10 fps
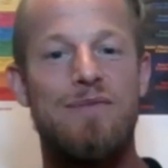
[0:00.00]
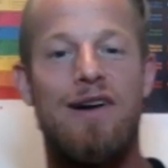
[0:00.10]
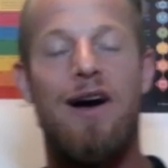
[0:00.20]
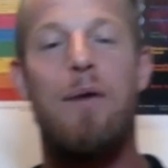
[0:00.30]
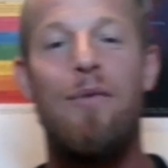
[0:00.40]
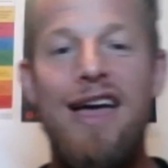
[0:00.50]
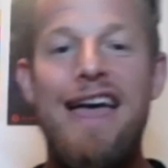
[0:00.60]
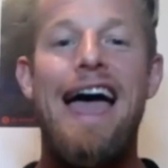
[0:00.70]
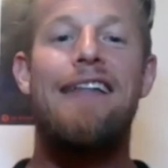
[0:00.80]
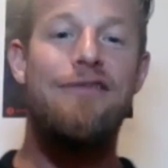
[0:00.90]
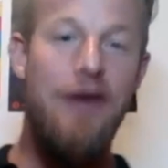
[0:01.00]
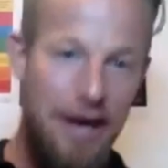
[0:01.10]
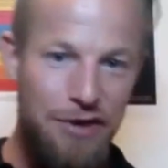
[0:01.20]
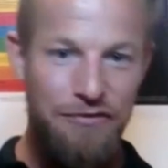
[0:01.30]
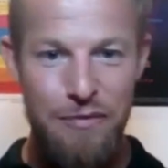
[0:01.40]
become. And
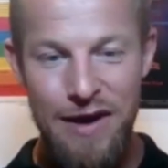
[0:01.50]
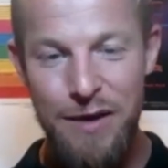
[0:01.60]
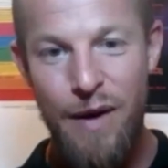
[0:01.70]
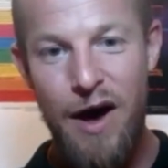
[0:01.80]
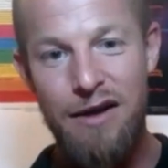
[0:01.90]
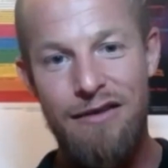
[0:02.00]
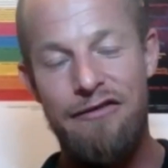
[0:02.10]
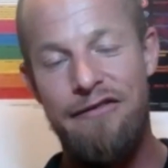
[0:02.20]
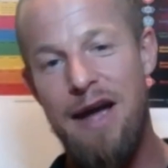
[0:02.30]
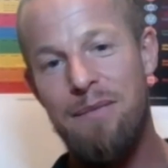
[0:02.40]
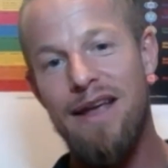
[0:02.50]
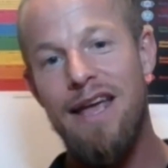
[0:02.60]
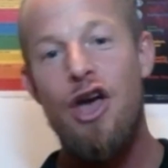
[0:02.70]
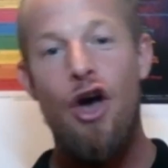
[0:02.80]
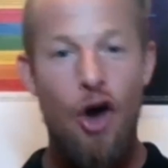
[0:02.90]
thank you for being a part of our family.
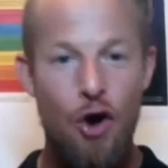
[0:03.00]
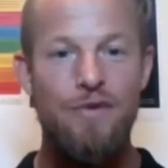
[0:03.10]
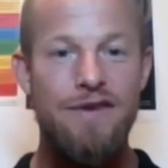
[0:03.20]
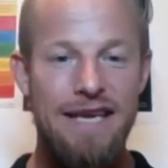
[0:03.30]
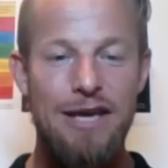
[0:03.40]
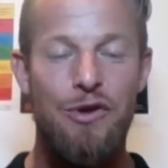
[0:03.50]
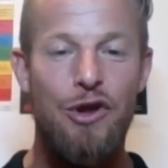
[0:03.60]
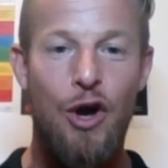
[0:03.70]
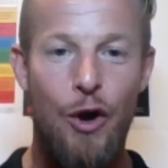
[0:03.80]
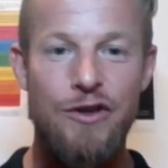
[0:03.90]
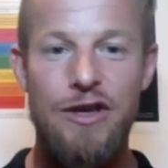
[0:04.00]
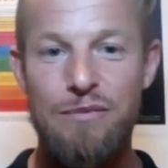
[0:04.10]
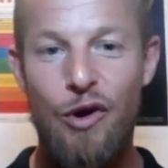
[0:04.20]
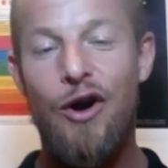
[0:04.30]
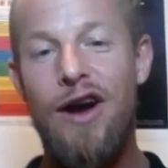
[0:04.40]
Hope to see you on the coaching
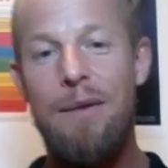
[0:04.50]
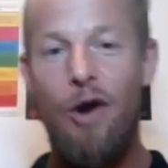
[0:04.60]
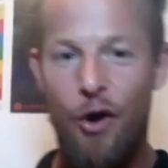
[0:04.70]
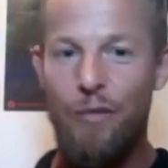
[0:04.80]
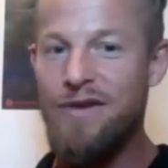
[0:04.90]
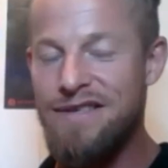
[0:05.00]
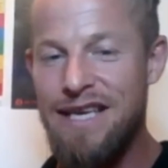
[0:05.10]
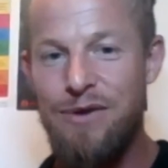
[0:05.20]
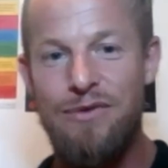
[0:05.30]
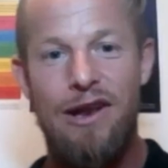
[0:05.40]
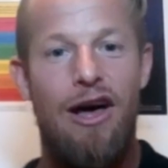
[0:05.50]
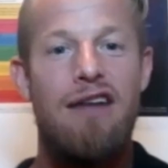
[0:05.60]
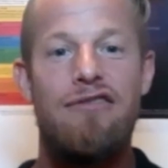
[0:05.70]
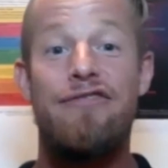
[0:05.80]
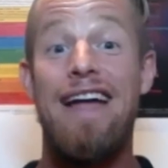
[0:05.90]
program. Hope to see you in the live
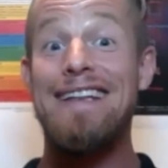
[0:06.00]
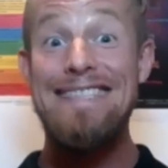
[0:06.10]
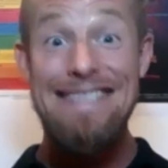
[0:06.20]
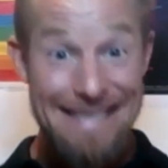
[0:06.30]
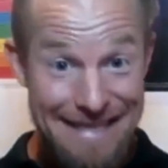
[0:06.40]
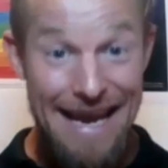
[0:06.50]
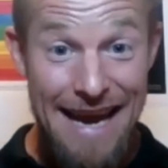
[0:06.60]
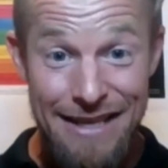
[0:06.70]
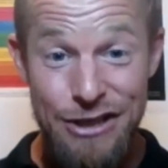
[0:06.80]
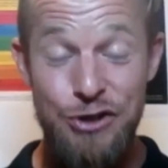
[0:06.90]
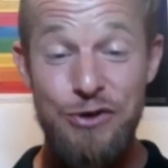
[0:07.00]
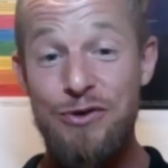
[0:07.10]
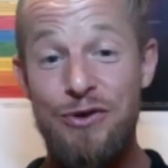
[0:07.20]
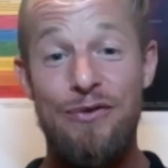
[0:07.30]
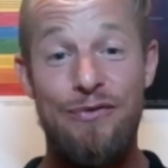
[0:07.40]
event. Stay
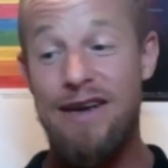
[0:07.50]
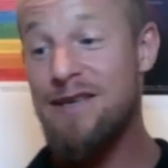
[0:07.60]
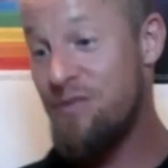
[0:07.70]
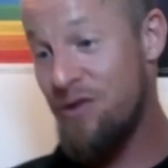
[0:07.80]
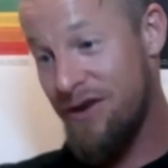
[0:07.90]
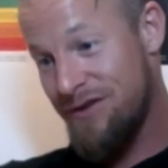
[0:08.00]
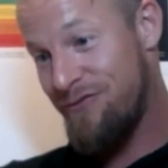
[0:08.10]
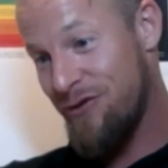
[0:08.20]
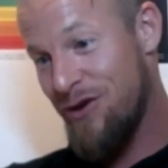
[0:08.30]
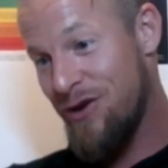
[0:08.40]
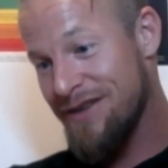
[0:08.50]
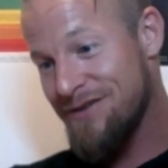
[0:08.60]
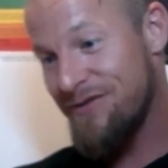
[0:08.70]
tuned on Facebook. For you guys on